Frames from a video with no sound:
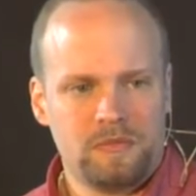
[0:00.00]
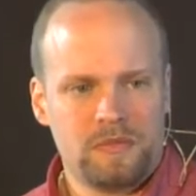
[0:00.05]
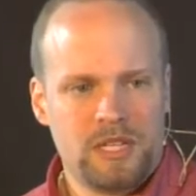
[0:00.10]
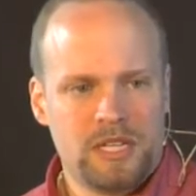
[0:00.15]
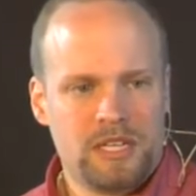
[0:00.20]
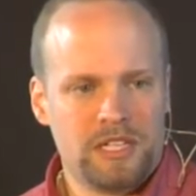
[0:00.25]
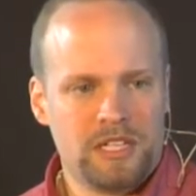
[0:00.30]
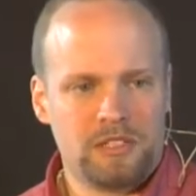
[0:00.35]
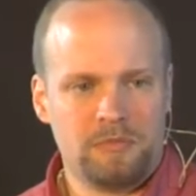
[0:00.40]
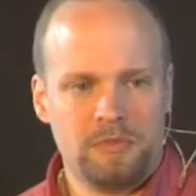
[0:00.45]

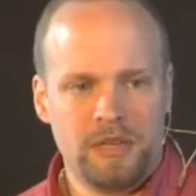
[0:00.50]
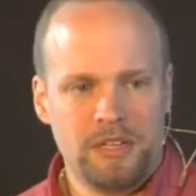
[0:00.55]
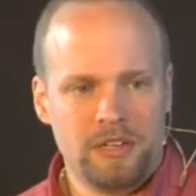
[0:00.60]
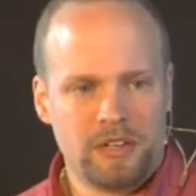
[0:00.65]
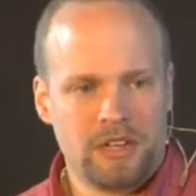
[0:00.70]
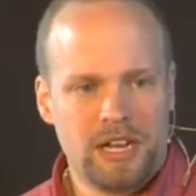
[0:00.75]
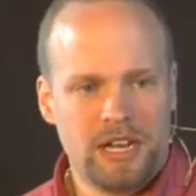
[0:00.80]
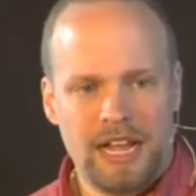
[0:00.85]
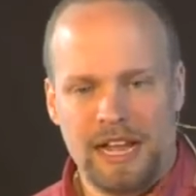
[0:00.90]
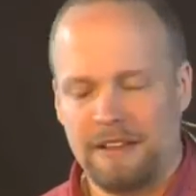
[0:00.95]
That doesn't mean you're
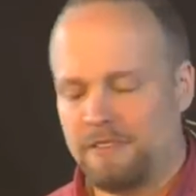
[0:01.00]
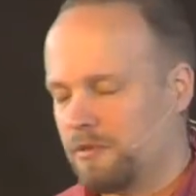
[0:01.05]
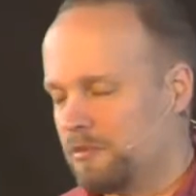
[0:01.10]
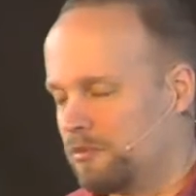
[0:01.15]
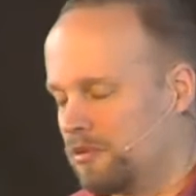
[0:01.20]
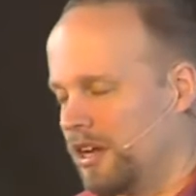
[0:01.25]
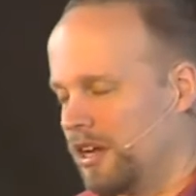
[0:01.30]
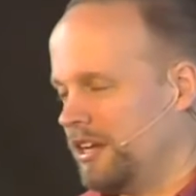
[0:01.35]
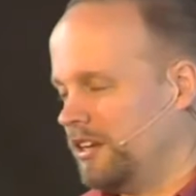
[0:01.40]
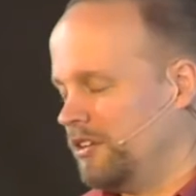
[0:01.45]
going to have a
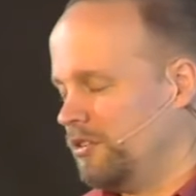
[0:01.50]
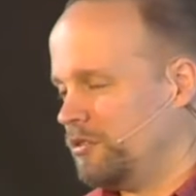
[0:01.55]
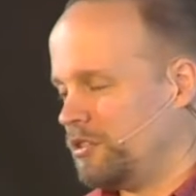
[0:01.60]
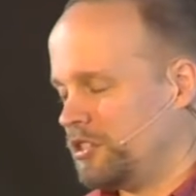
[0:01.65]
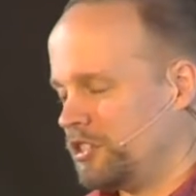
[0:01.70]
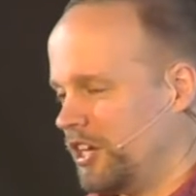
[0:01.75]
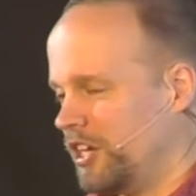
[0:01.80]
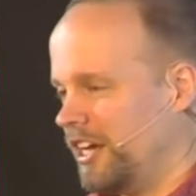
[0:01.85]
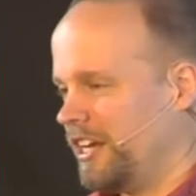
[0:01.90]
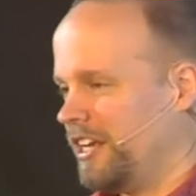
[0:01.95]
bright new
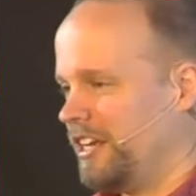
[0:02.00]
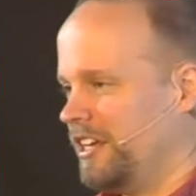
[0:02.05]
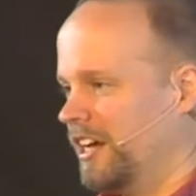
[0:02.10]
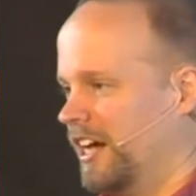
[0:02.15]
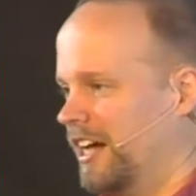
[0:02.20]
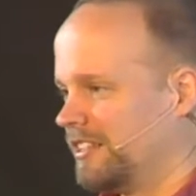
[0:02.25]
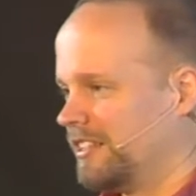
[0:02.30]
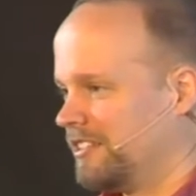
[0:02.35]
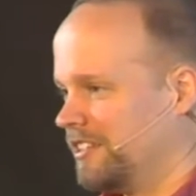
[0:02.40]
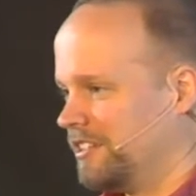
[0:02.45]
shiny
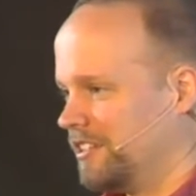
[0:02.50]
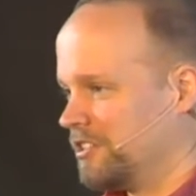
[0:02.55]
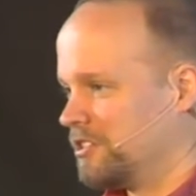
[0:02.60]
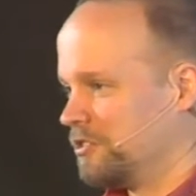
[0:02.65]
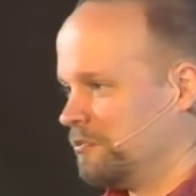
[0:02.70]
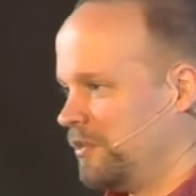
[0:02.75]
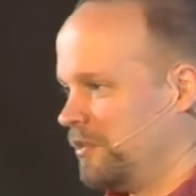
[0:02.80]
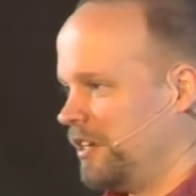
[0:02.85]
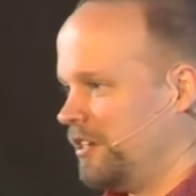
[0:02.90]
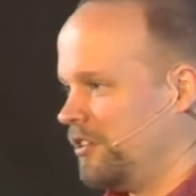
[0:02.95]
yacht. That
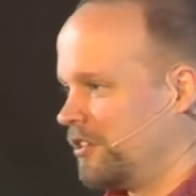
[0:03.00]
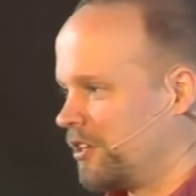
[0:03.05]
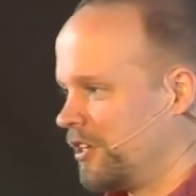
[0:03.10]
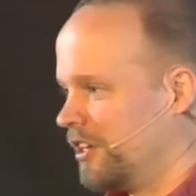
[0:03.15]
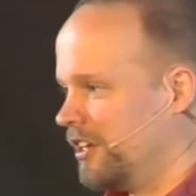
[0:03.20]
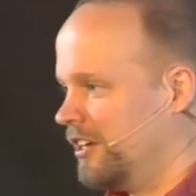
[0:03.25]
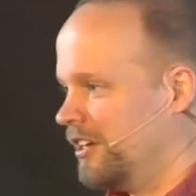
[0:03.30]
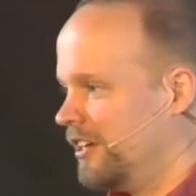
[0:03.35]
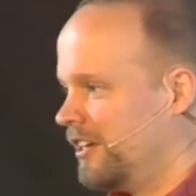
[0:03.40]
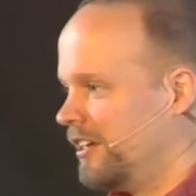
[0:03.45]
doesn't mean you're
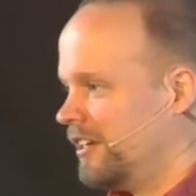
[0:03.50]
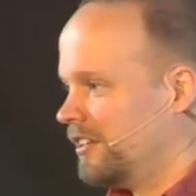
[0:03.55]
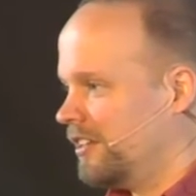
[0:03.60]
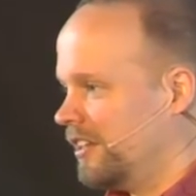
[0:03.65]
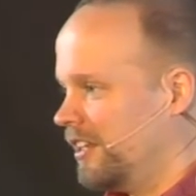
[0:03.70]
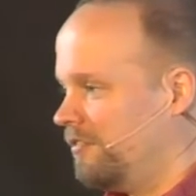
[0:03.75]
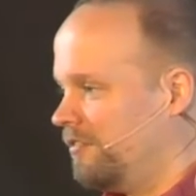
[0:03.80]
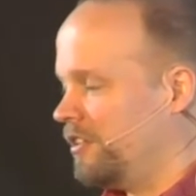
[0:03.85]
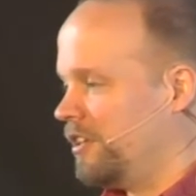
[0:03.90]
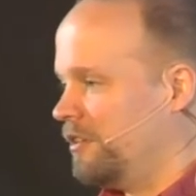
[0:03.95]
going to
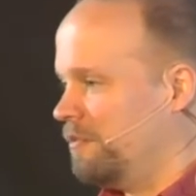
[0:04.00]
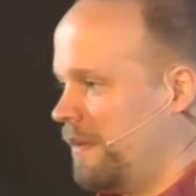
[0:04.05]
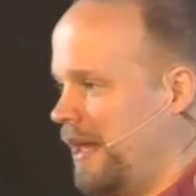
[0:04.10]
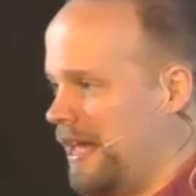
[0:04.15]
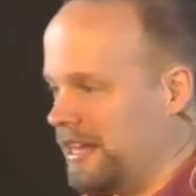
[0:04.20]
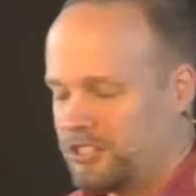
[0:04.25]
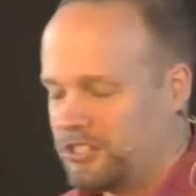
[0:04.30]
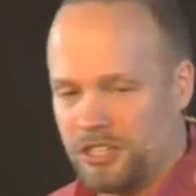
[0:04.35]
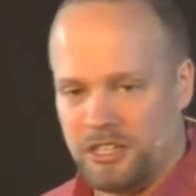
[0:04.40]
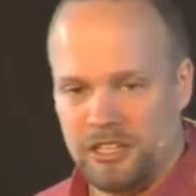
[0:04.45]
live in a
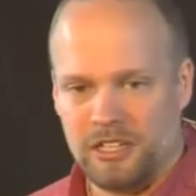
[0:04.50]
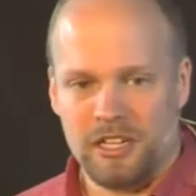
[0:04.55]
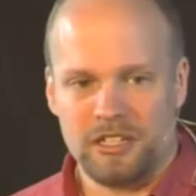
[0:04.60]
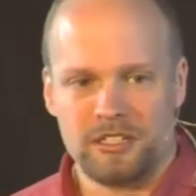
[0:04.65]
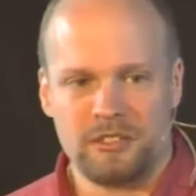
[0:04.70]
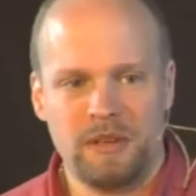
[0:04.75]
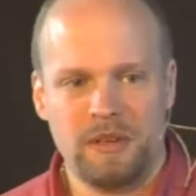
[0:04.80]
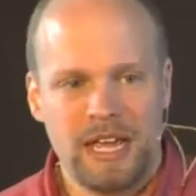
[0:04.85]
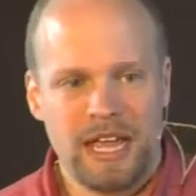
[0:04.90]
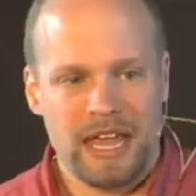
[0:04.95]
mansion.
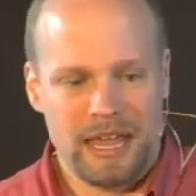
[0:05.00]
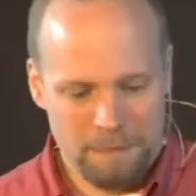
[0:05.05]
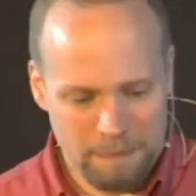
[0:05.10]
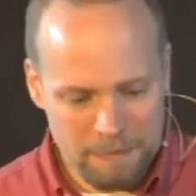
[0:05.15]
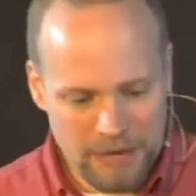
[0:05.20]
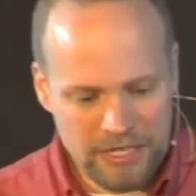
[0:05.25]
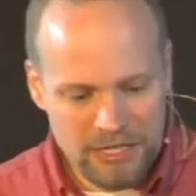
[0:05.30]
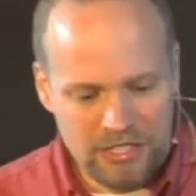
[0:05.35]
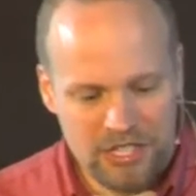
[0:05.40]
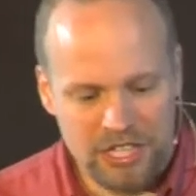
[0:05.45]
It
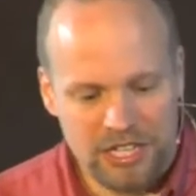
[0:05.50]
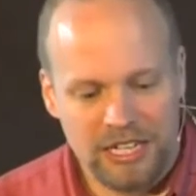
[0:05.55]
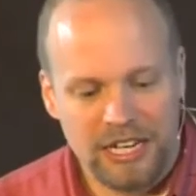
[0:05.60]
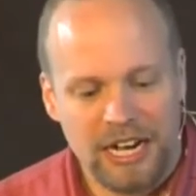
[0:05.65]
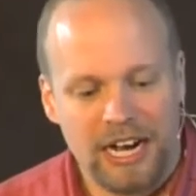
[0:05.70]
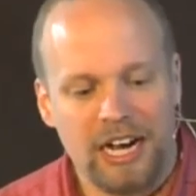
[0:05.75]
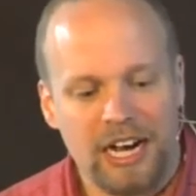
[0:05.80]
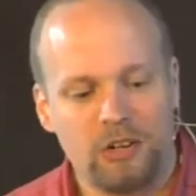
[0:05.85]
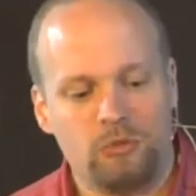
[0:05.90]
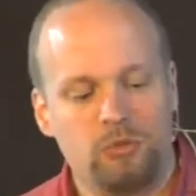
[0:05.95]
means that
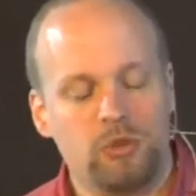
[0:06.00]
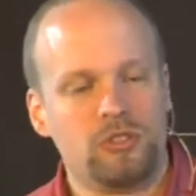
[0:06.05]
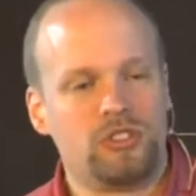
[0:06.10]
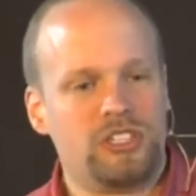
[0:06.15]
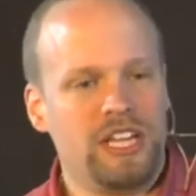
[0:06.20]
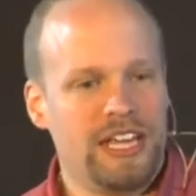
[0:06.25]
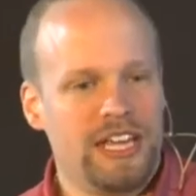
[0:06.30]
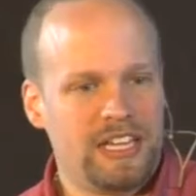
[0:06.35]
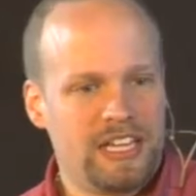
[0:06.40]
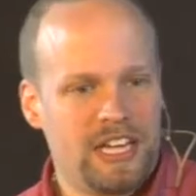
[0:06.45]
God will
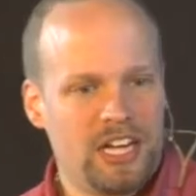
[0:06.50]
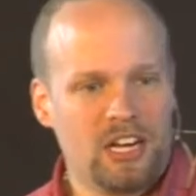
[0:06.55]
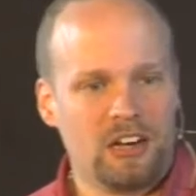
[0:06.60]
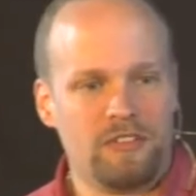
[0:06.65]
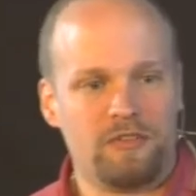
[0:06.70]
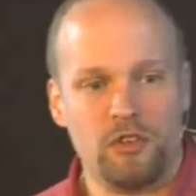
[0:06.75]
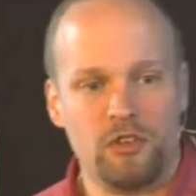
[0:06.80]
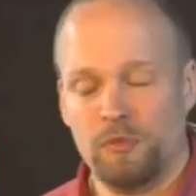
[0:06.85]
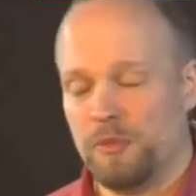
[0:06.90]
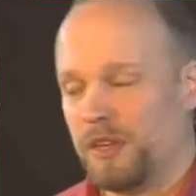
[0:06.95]
take care
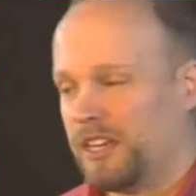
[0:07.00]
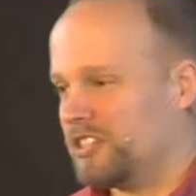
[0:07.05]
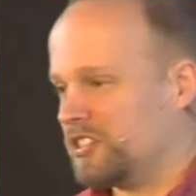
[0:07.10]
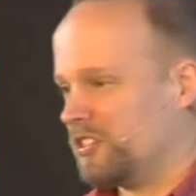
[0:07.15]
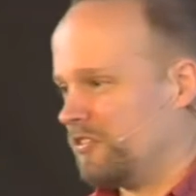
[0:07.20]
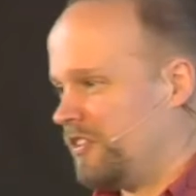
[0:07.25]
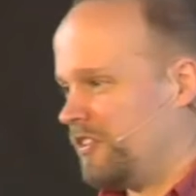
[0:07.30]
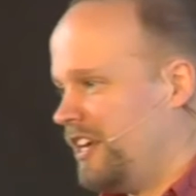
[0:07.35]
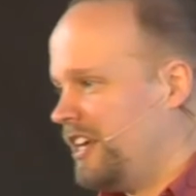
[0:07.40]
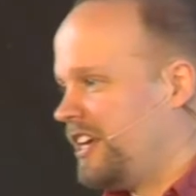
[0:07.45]
of you, because
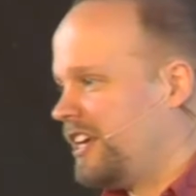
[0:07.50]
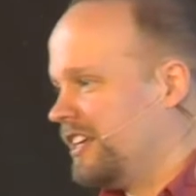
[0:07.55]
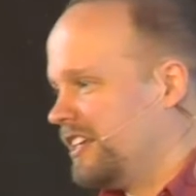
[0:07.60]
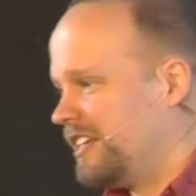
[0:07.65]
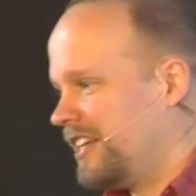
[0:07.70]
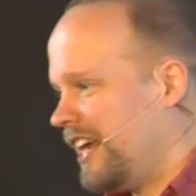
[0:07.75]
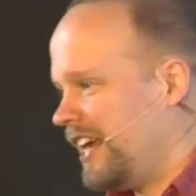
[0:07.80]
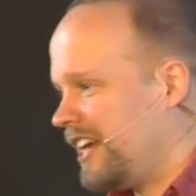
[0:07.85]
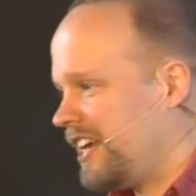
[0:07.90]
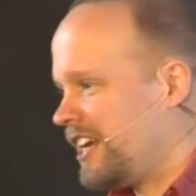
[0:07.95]
if he can
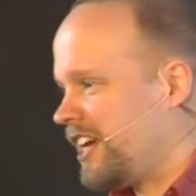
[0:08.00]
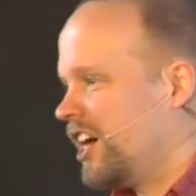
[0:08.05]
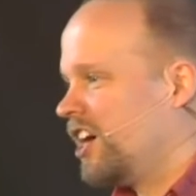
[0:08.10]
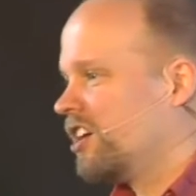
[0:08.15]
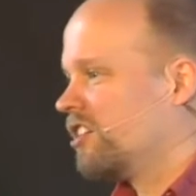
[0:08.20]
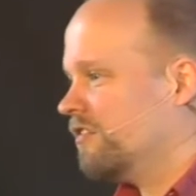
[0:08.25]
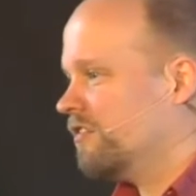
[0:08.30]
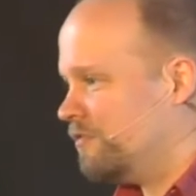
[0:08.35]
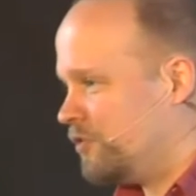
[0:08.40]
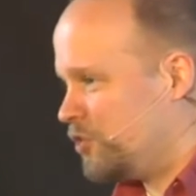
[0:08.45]
take
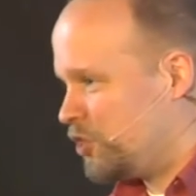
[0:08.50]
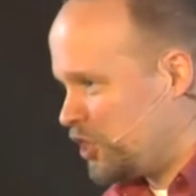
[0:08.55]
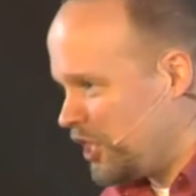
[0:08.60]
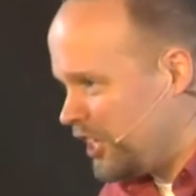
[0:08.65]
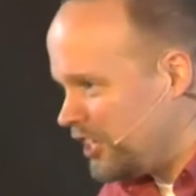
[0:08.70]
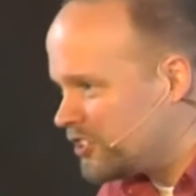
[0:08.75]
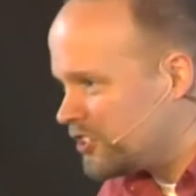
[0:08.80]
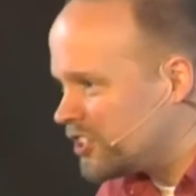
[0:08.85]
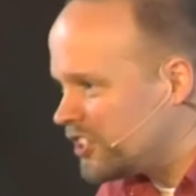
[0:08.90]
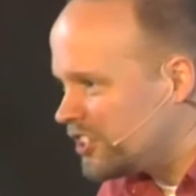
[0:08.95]
care of
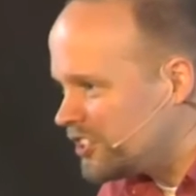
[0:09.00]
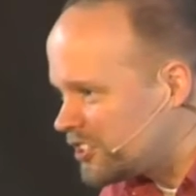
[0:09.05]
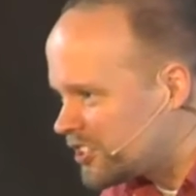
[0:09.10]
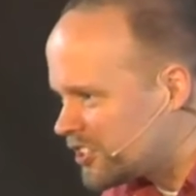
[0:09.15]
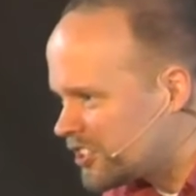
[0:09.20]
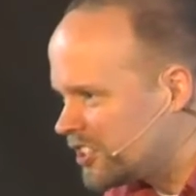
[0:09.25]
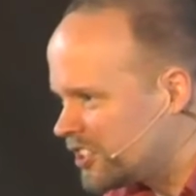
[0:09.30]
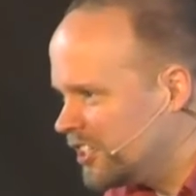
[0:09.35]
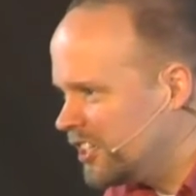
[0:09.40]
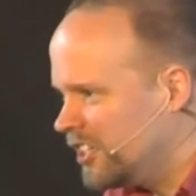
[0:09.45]

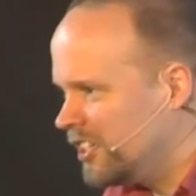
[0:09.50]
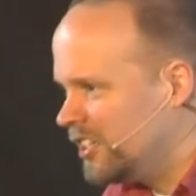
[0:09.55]
Jesus,